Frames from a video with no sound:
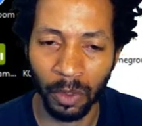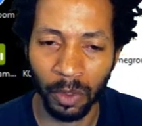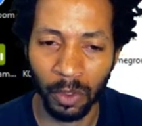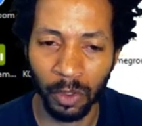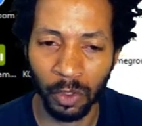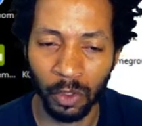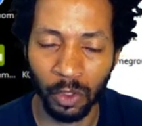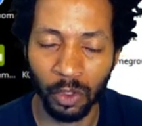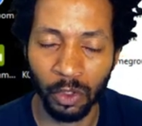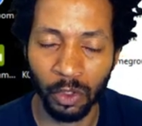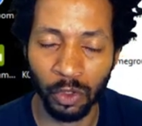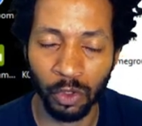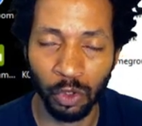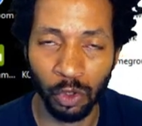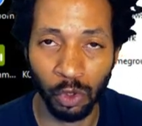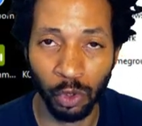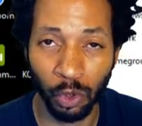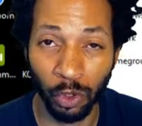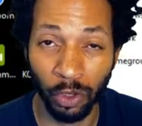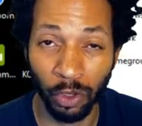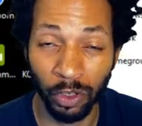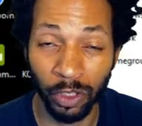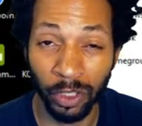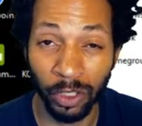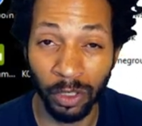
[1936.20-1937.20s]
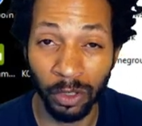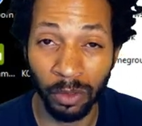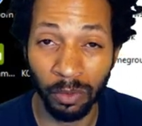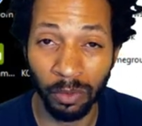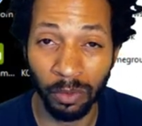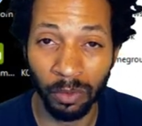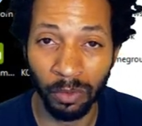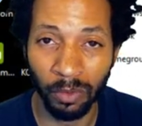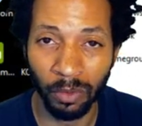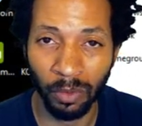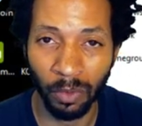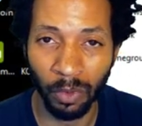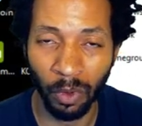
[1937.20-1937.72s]
tutorial
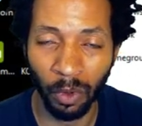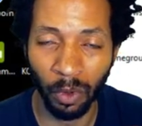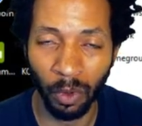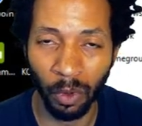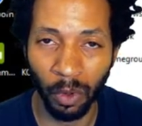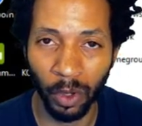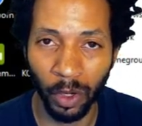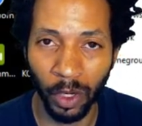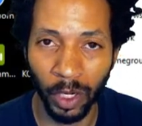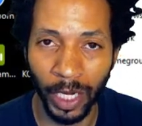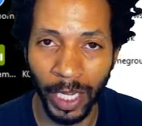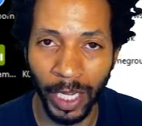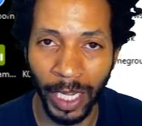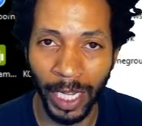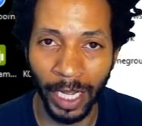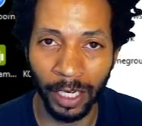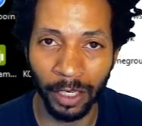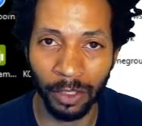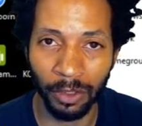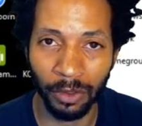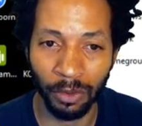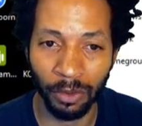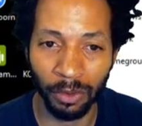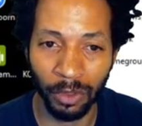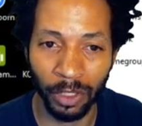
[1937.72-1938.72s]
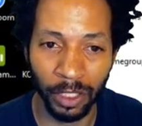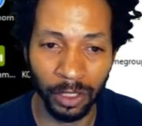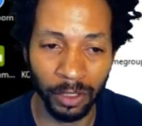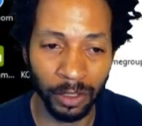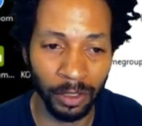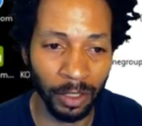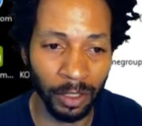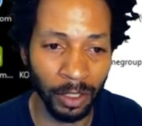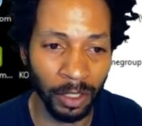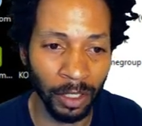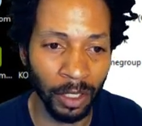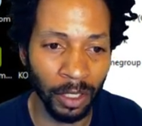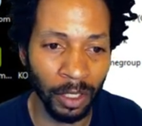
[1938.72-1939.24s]
on how to do this.
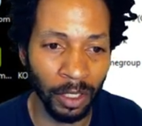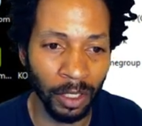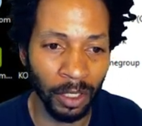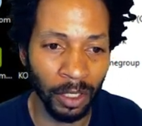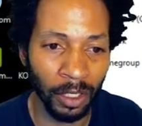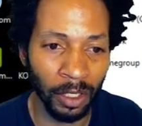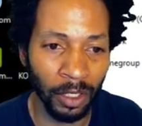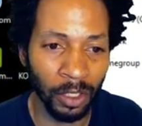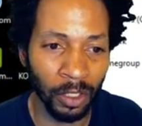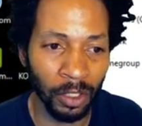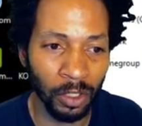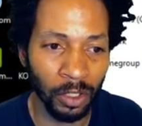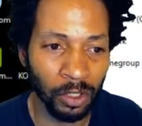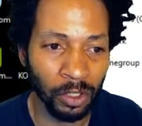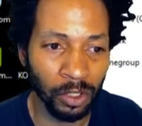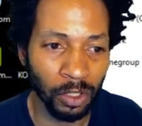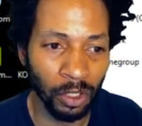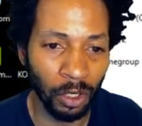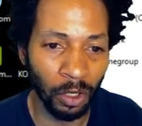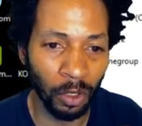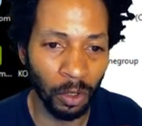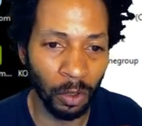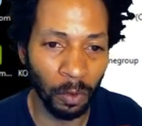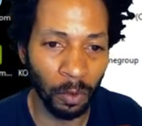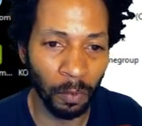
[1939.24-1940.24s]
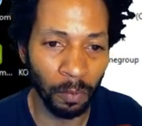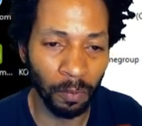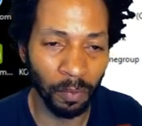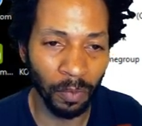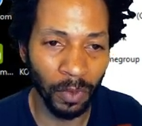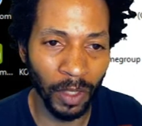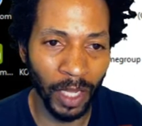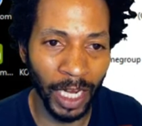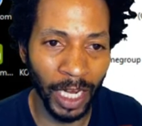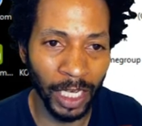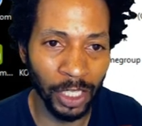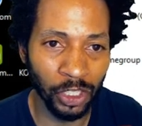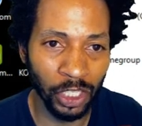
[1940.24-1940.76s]
So I
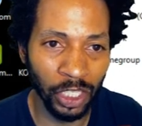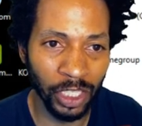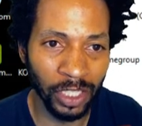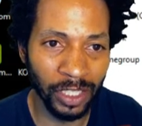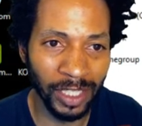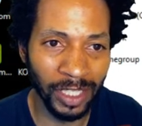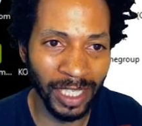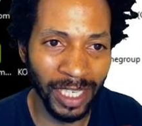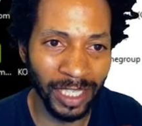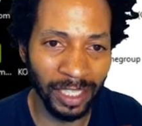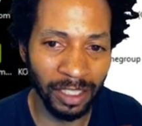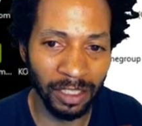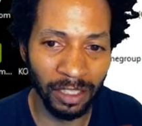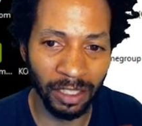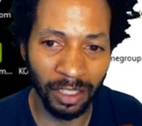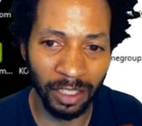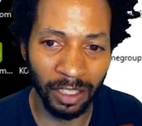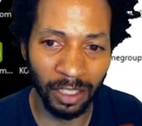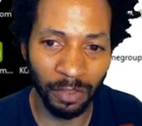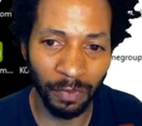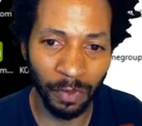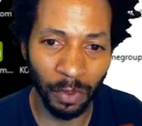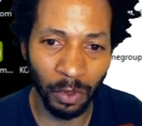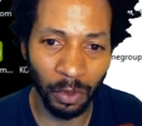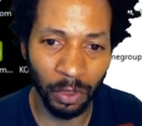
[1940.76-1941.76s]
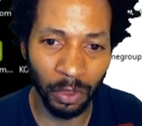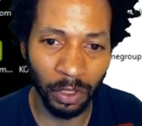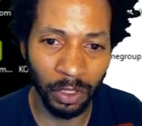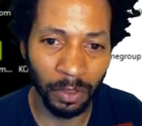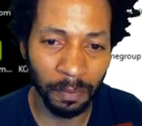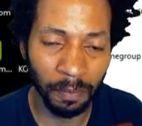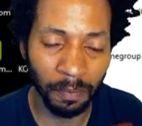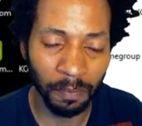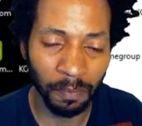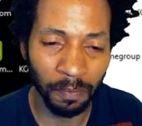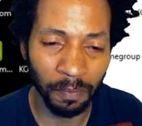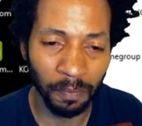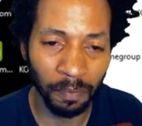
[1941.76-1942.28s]
should have sent it to this folder,
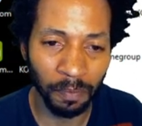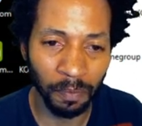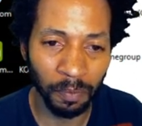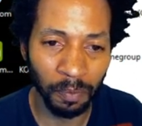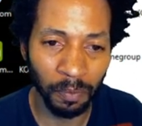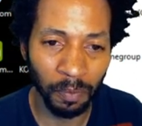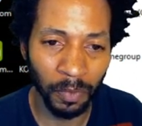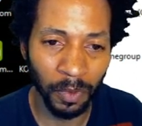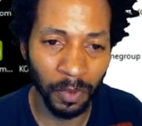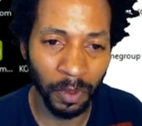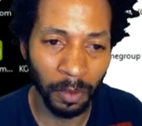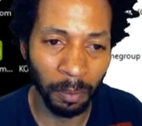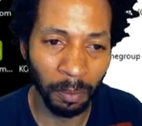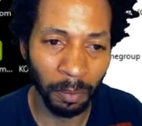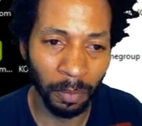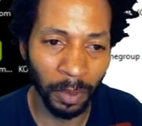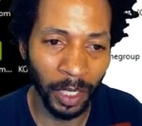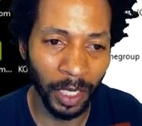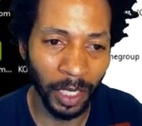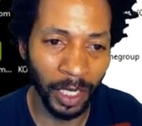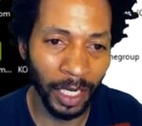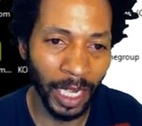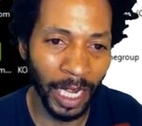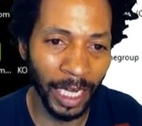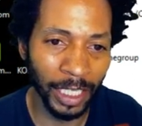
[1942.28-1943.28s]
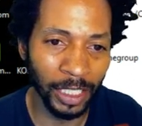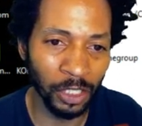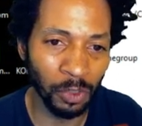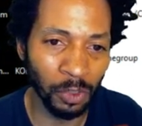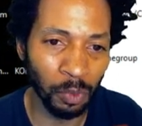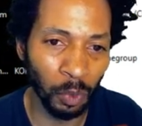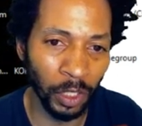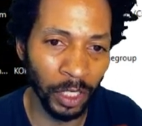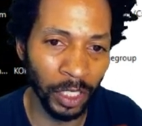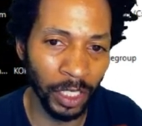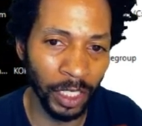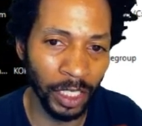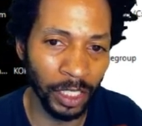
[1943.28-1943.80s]
but I just
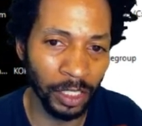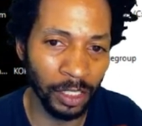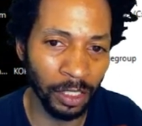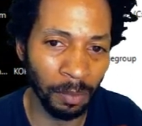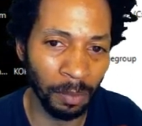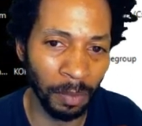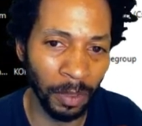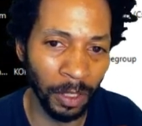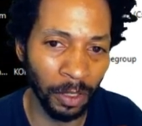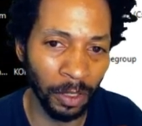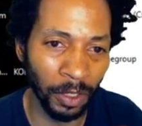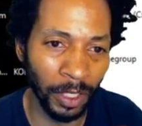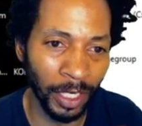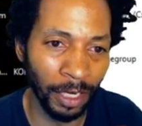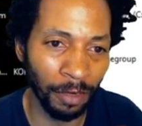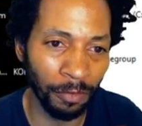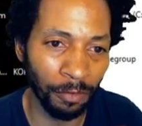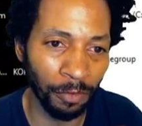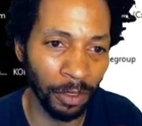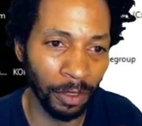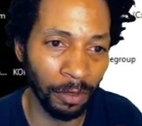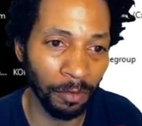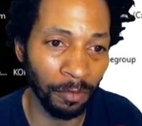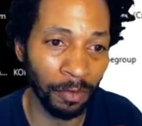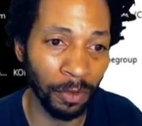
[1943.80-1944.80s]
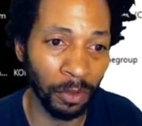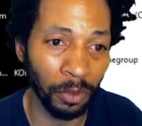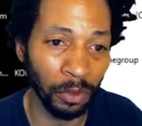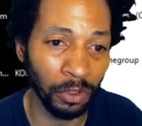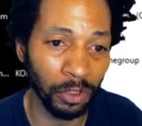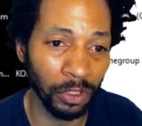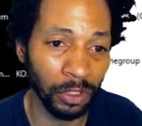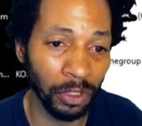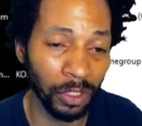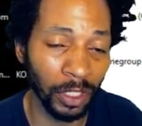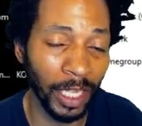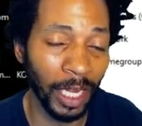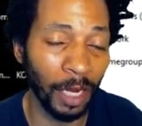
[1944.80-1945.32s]
wanted it to be on that Freedom folder, so
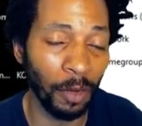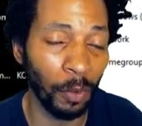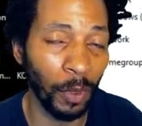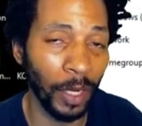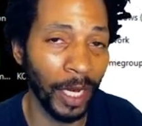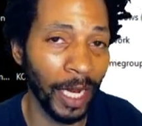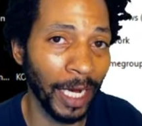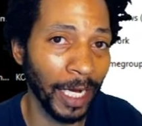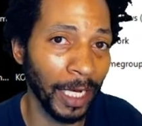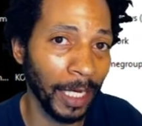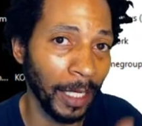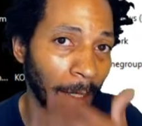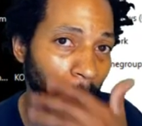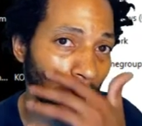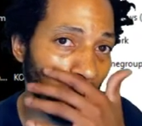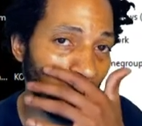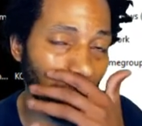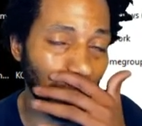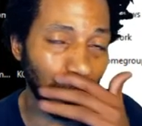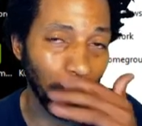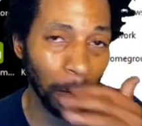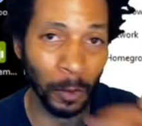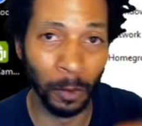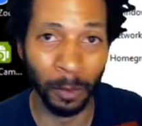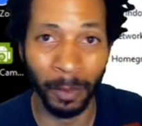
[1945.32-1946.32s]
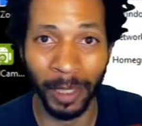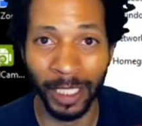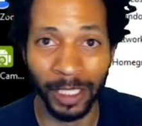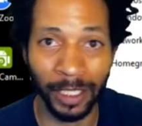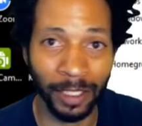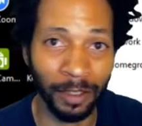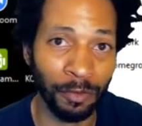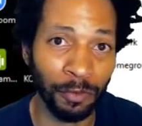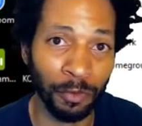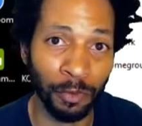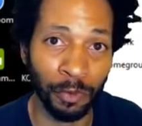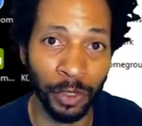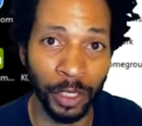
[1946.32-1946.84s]
that way I can do my
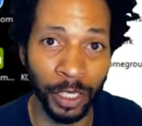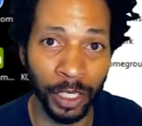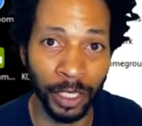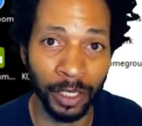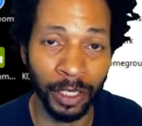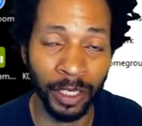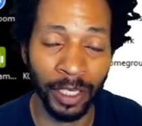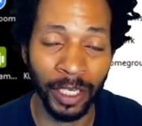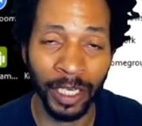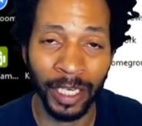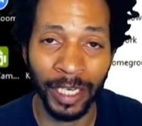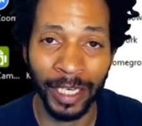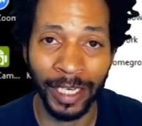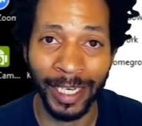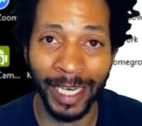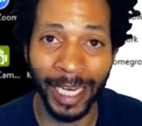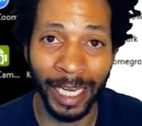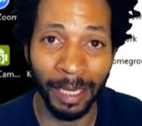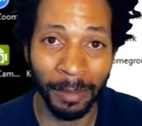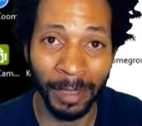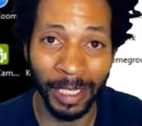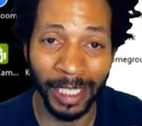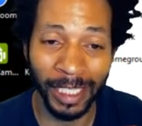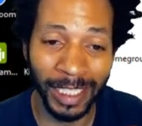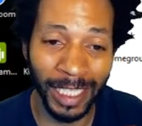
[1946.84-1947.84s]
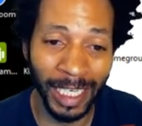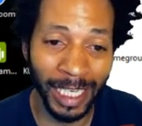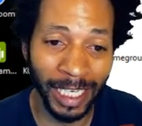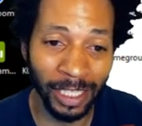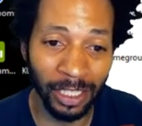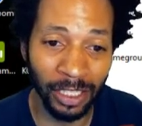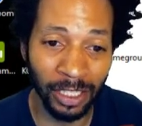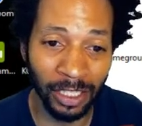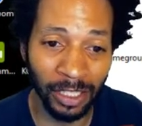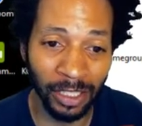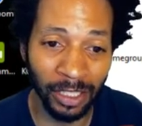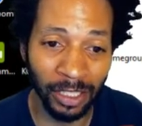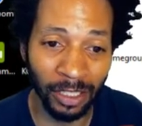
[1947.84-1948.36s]
differing naming
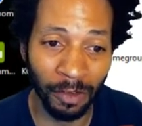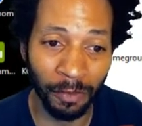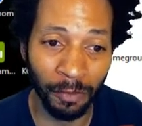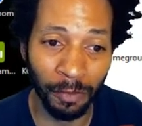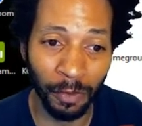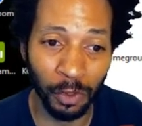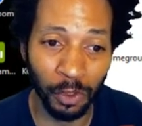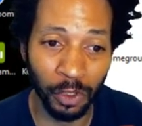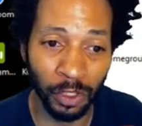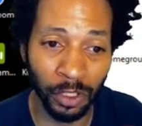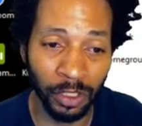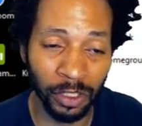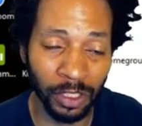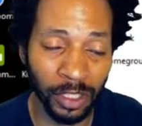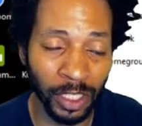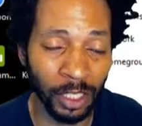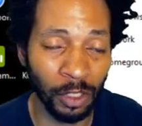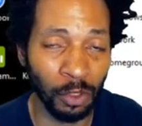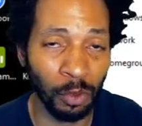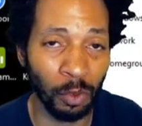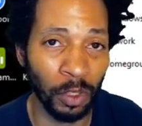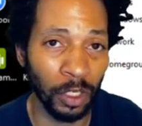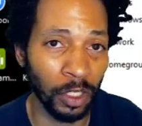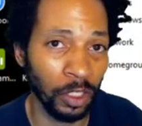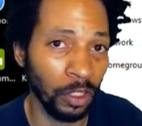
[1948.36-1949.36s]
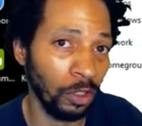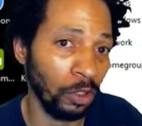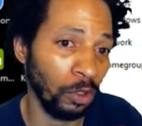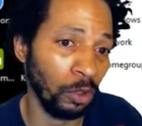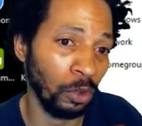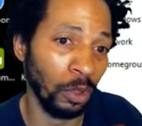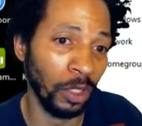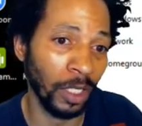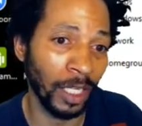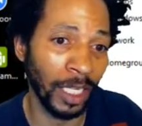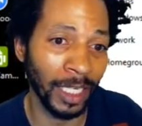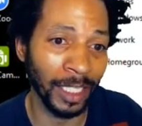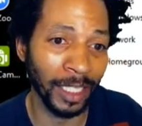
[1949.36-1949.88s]
changes in the future. Say you wanted to do it
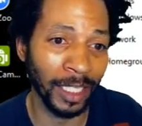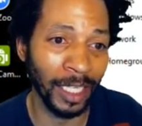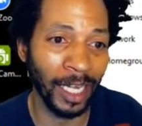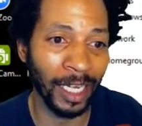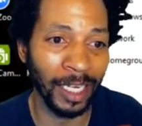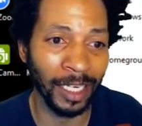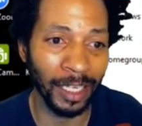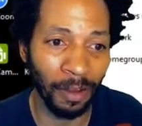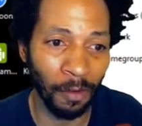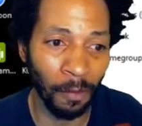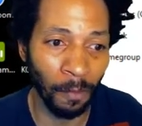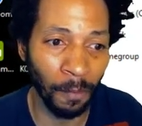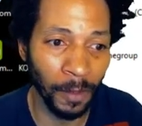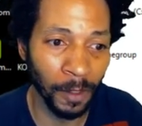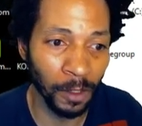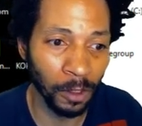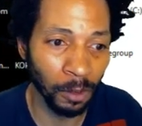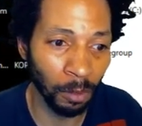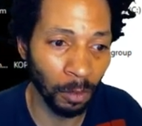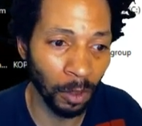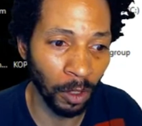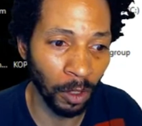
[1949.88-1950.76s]
like that, that would be smart.